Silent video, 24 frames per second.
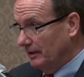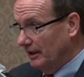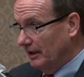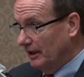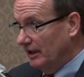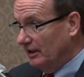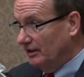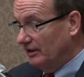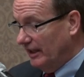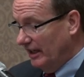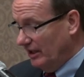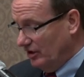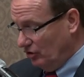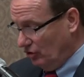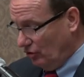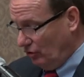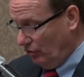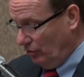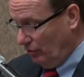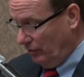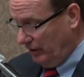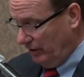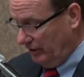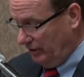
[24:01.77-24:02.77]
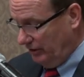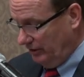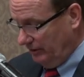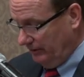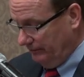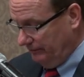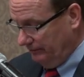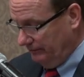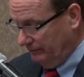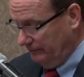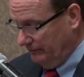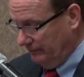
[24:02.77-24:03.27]
It takes courage.
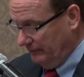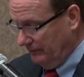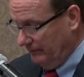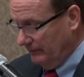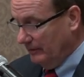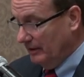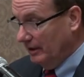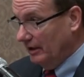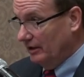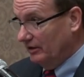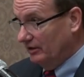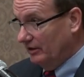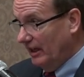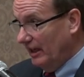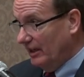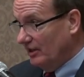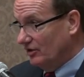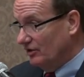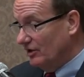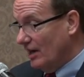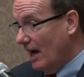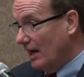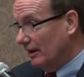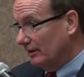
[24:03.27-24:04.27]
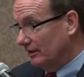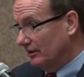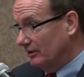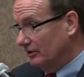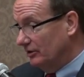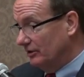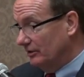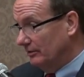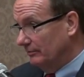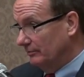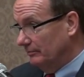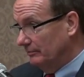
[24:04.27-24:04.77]
It takes
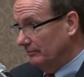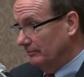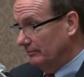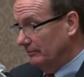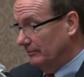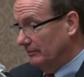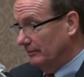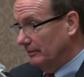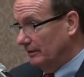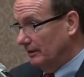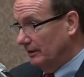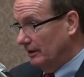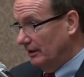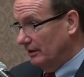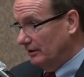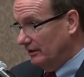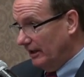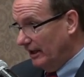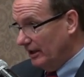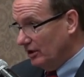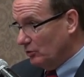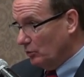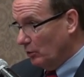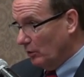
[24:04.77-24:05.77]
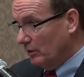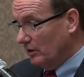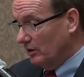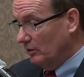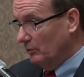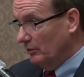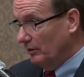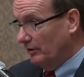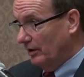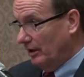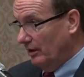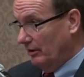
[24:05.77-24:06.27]
knowledge. It takes working
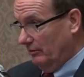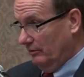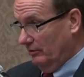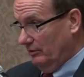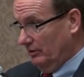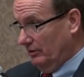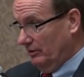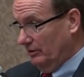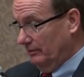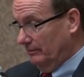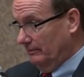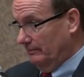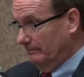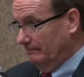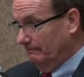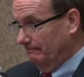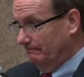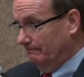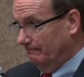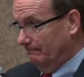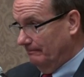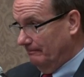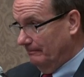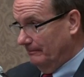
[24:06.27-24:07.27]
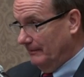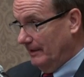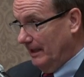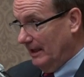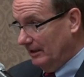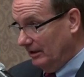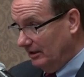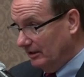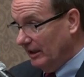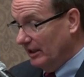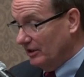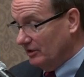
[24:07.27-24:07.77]
with others.
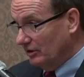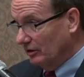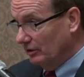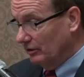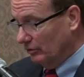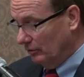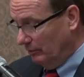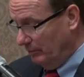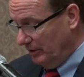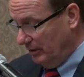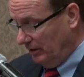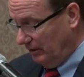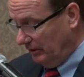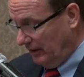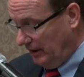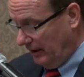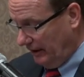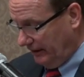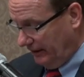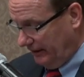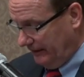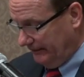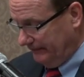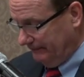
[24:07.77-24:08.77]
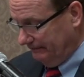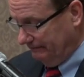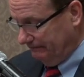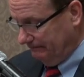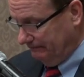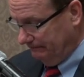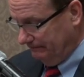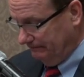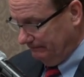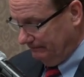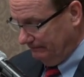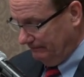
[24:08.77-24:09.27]
And it takes a little bit of luck.
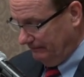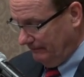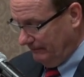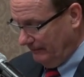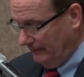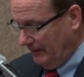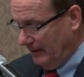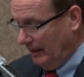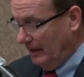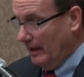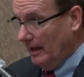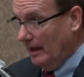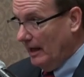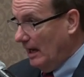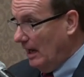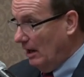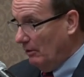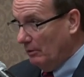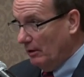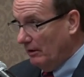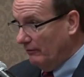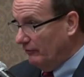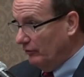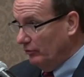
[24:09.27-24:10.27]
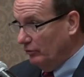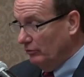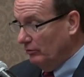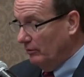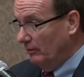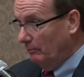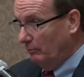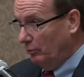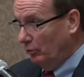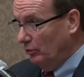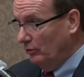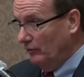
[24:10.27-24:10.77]
However you
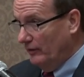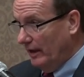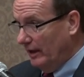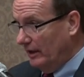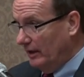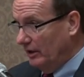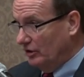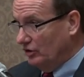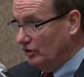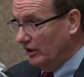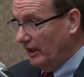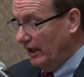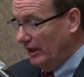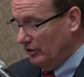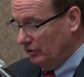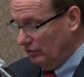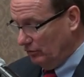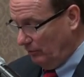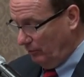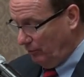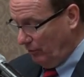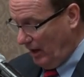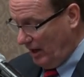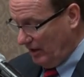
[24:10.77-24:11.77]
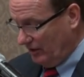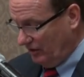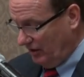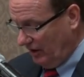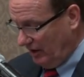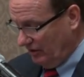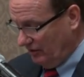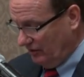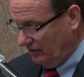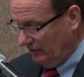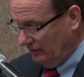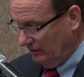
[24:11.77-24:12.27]
improve that educational
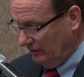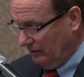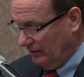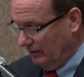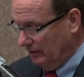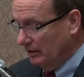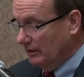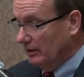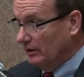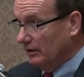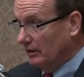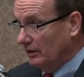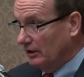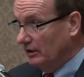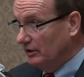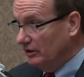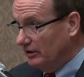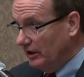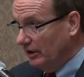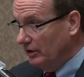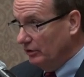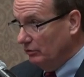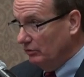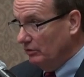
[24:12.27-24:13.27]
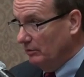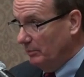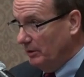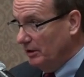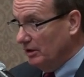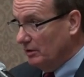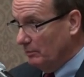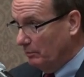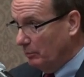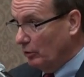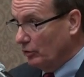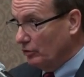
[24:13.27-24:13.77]
process, continue to be
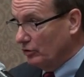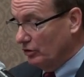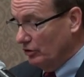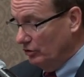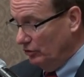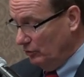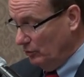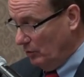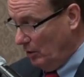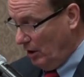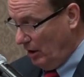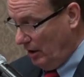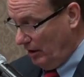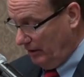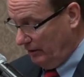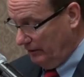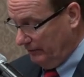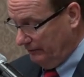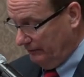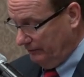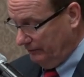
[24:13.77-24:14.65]
the person you are.